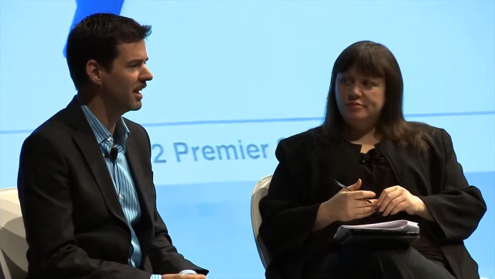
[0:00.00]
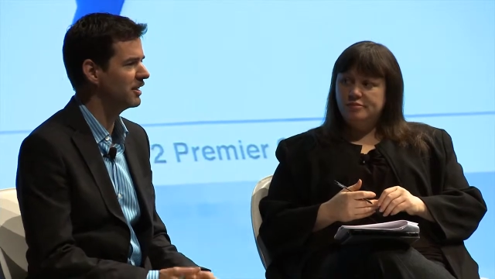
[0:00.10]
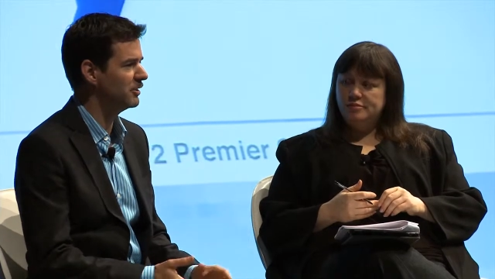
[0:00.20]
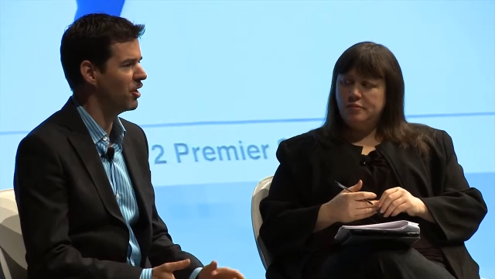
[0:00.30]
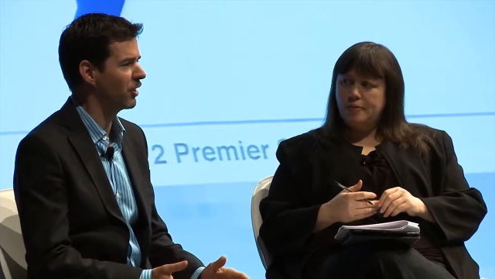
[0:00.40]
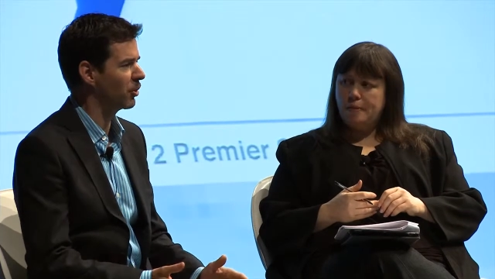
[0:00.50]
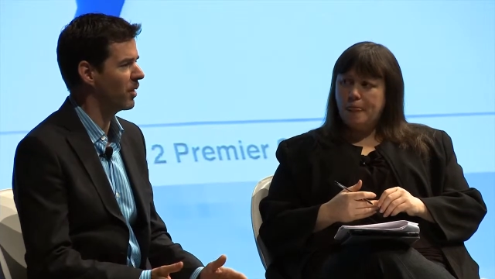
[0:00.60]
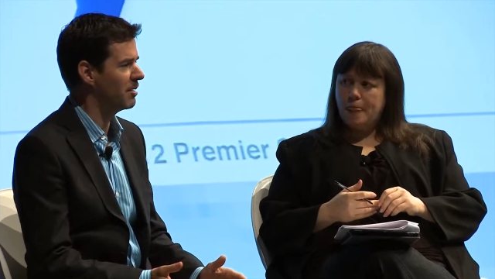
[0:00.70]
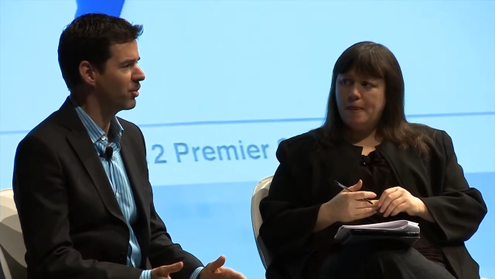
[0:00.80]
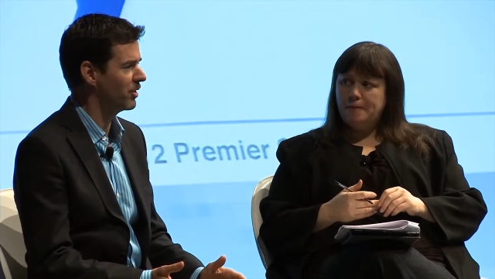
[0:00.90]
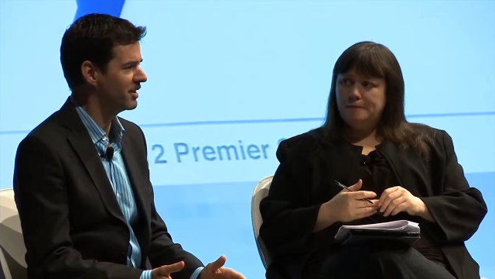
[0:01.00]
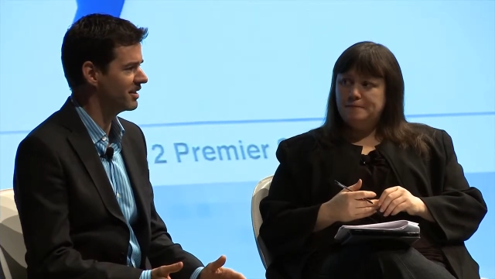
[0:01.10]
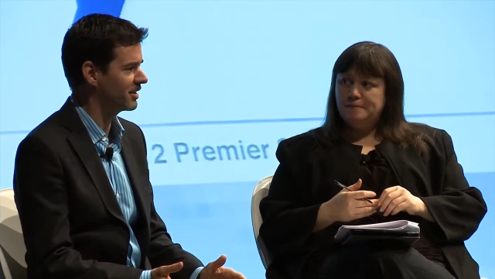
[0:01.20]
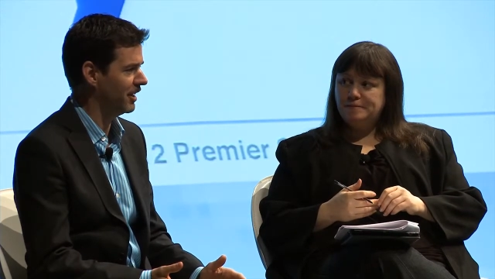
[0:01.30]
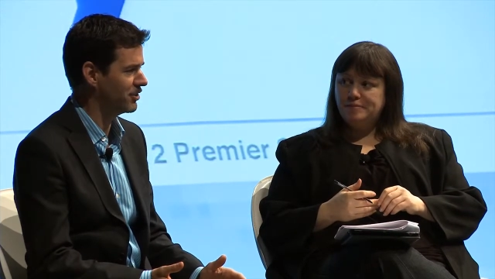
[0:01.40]
Speaker 1: had a longer whiteboard
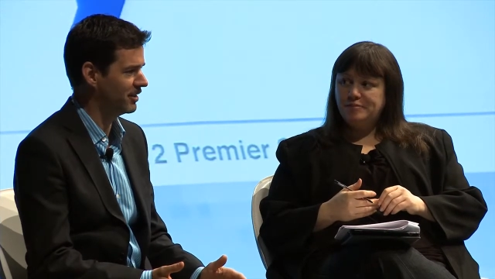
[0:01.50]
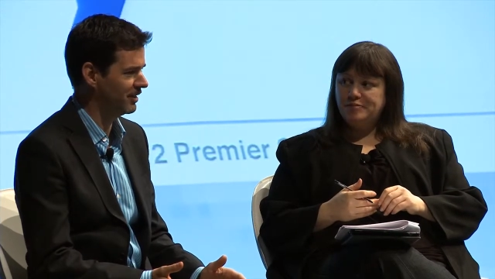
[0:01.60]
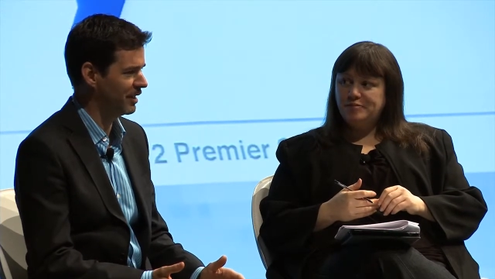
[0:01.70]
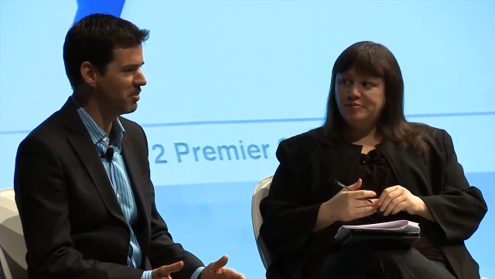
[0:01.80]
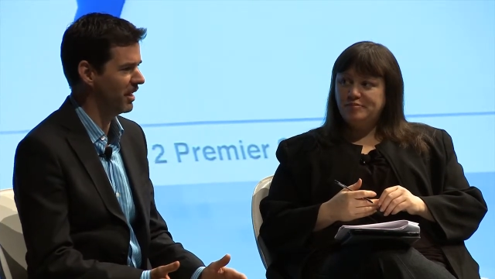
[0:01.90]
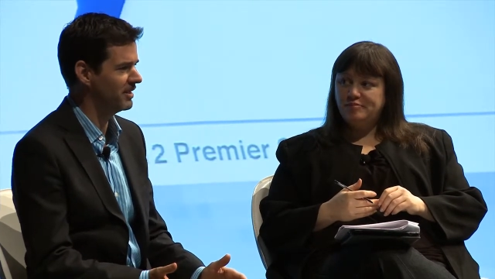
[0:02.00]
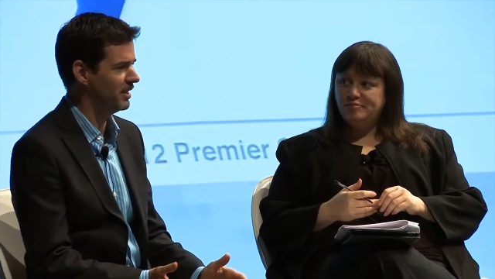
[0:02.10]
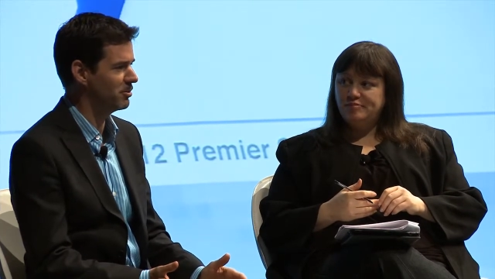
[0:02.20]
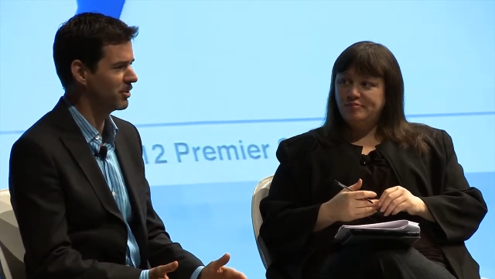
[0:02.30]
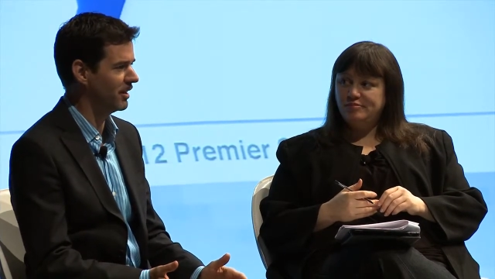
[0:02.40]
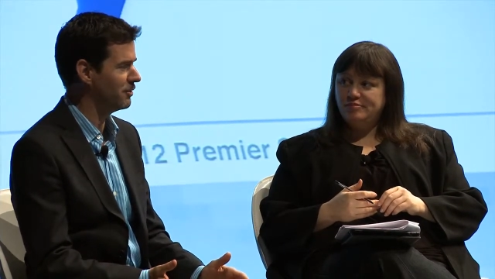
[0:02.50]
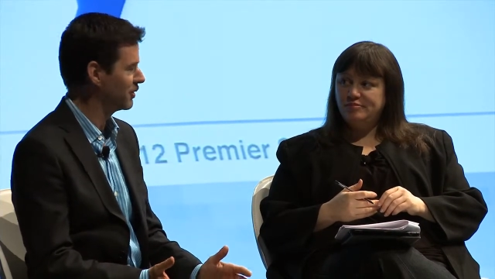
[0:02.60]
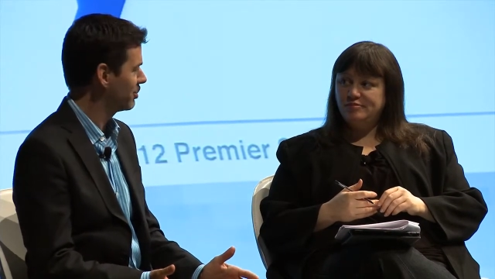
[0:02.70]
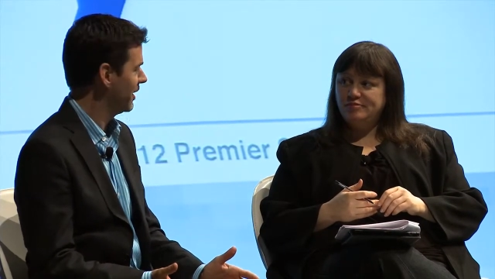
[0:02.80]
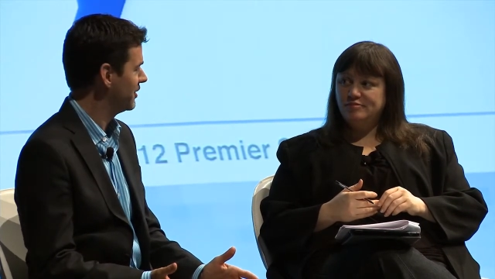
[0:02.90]
discussion than my team trying to
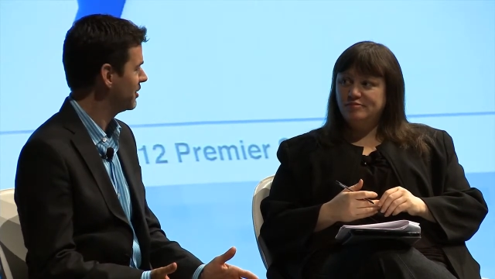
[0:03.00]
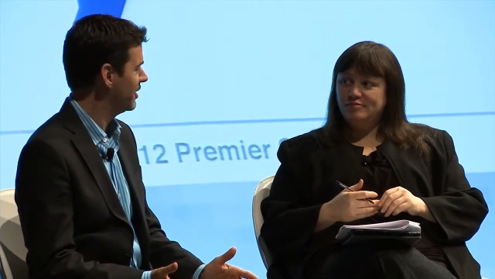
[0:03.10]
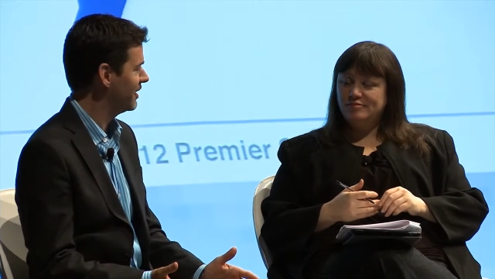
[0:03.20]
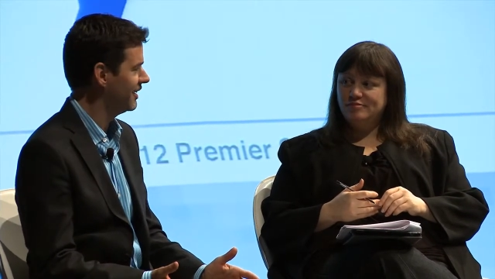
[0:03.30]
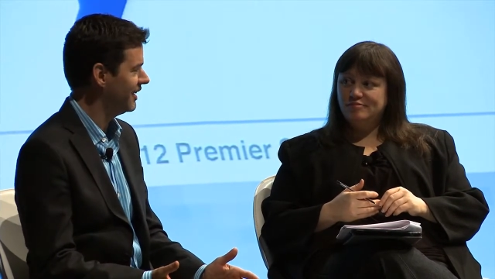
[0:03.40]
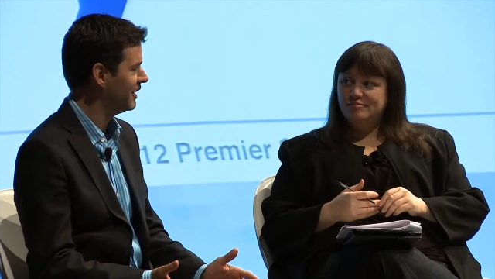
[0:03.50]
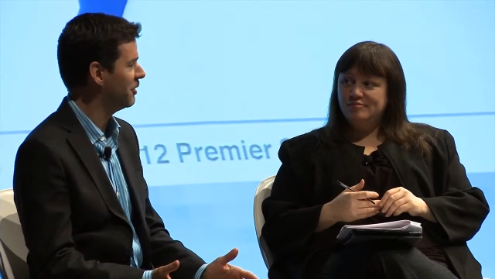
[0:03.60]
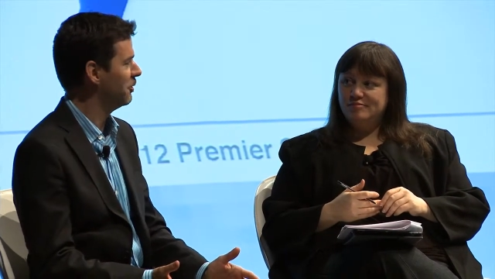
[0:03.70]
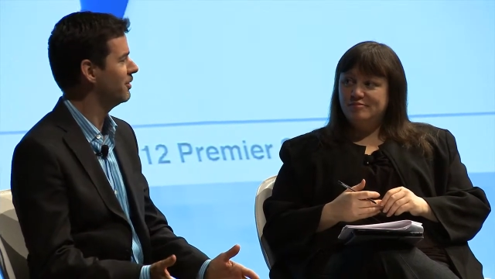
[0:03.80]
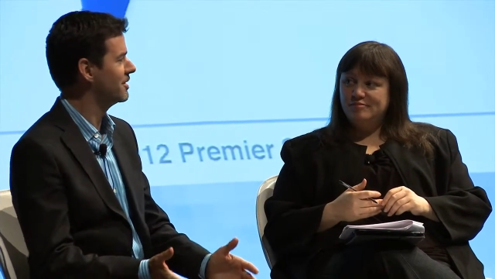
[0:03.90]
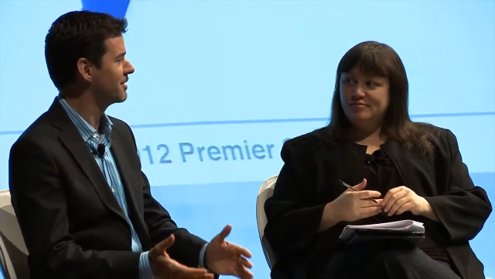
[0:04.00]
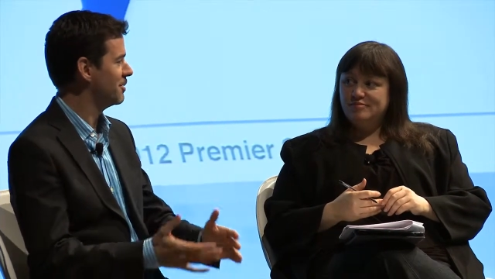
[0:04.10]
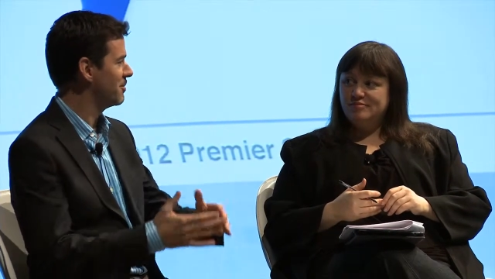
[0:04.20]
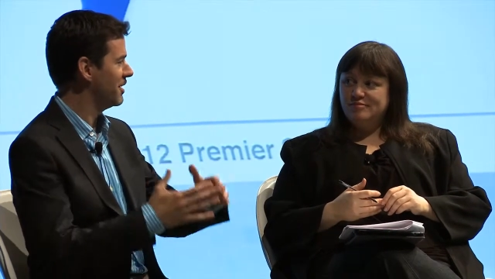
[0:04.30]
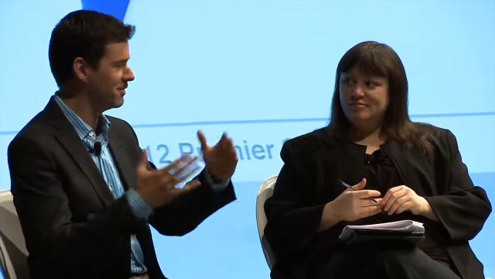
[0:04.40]
explain to me the
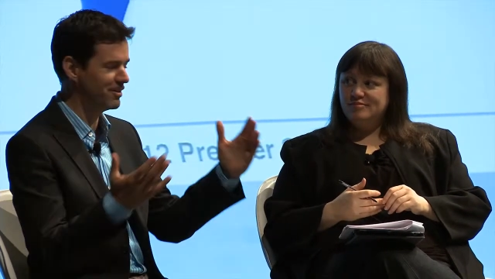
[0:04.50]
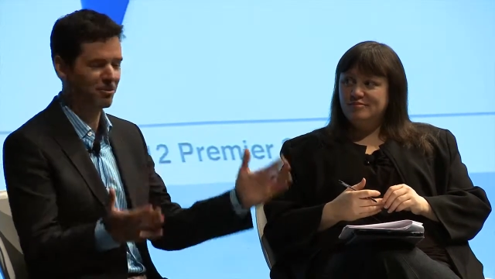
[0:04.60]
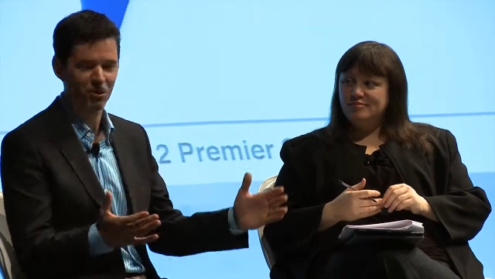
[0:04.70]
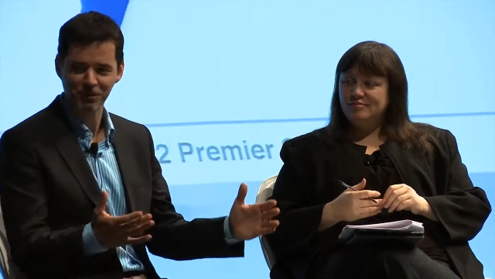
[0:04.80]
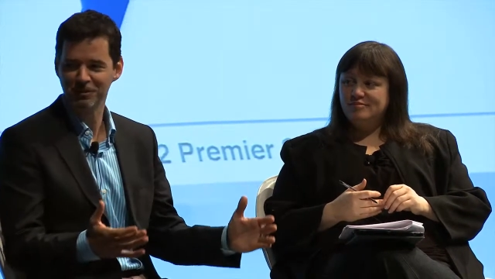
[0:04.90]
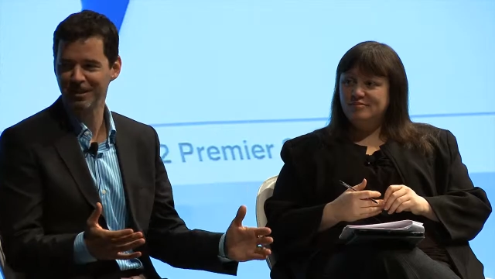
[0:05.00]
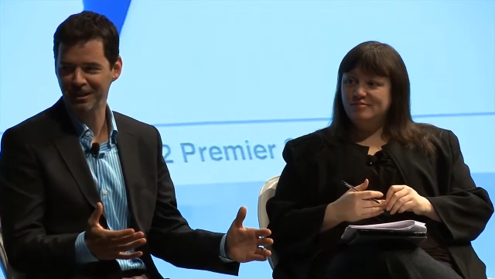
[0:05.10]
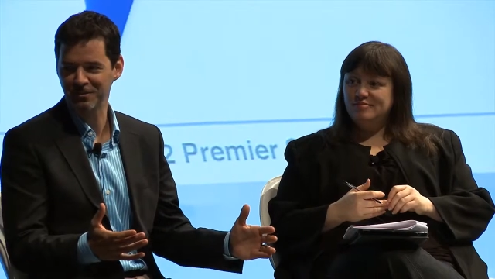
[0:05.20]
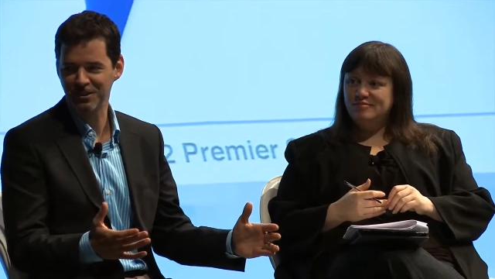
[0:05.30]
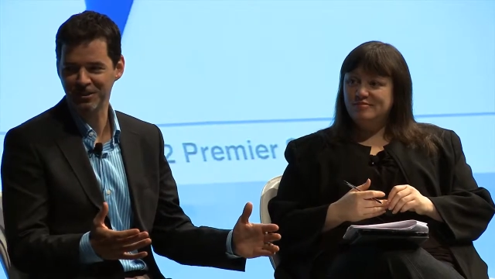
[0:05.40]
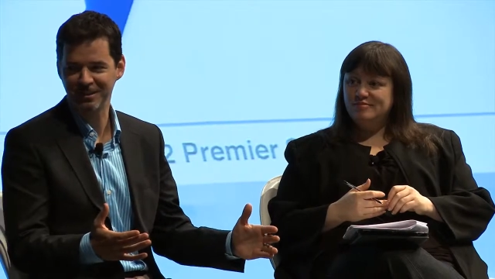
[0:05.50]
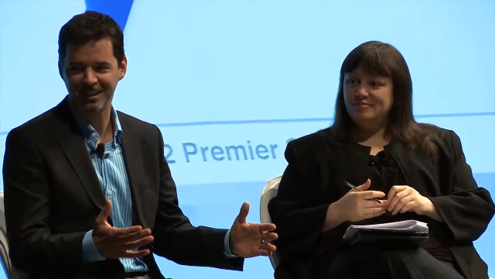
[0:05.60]
ecosystem of the world of television.